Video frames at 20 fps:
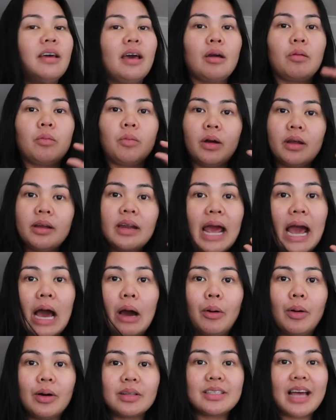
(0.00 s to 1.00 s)
a 1
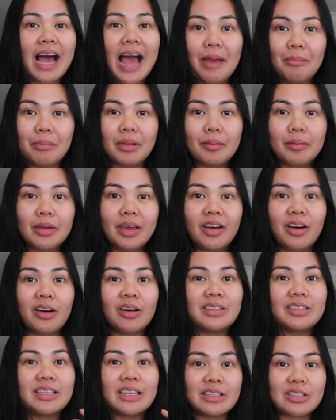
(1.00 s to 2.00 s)
hour time limit
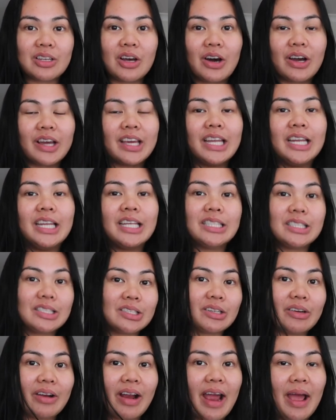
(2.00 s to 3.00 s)
on TikTok and
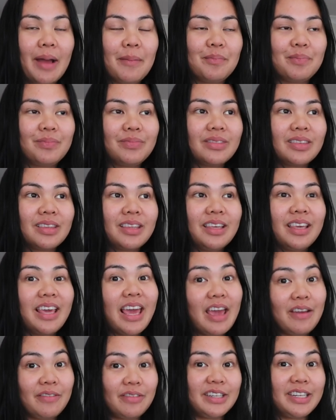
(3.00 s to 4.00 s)
Instagram
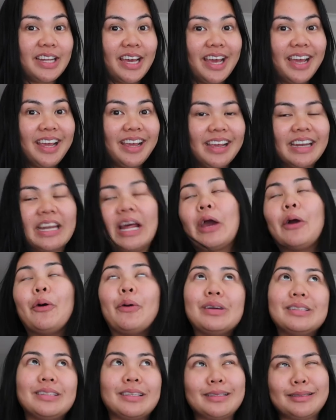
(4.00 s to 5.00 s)
every day, and I
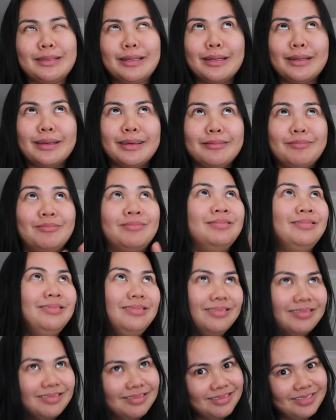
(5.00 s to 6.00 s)
always exceed it.
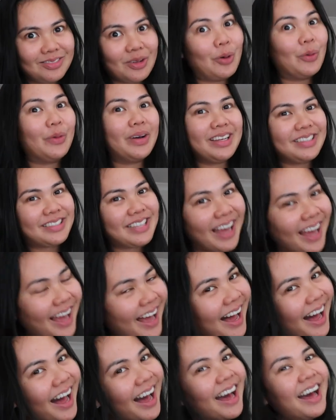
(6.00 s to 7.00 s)
Always.
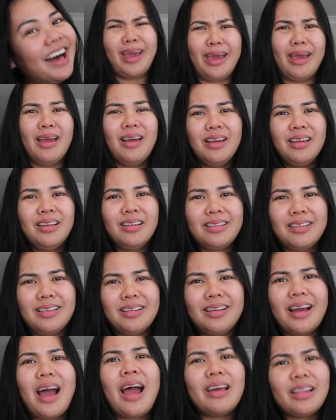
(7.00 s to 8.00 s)
Okay.
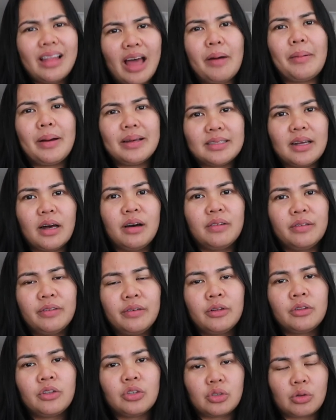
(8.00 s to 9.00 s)
I allow myself
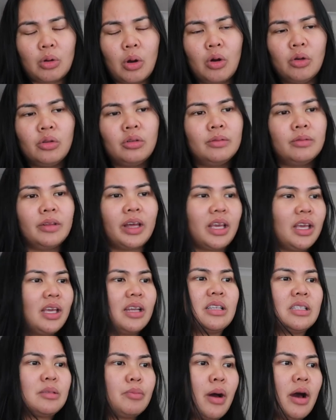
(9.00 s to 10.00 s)
to scroll. Like, it
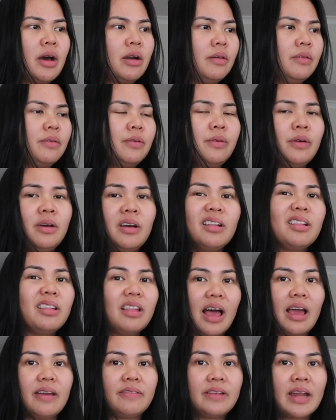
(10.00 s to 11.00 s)
is part of
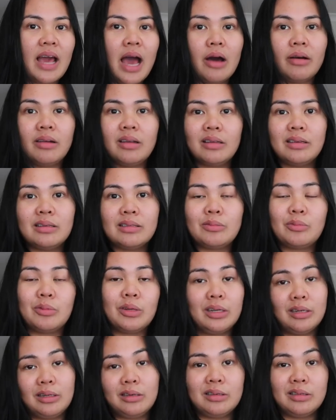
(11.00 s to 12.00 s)
life now. It is what
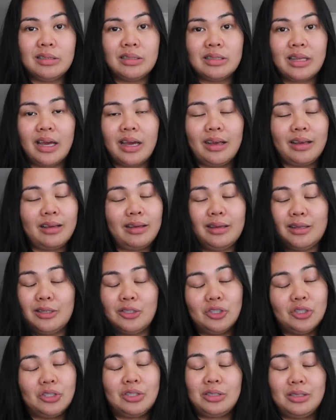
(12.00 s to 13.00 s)
it is. Like, it's
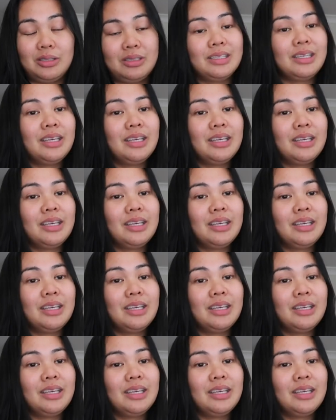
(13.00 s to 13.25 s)
just,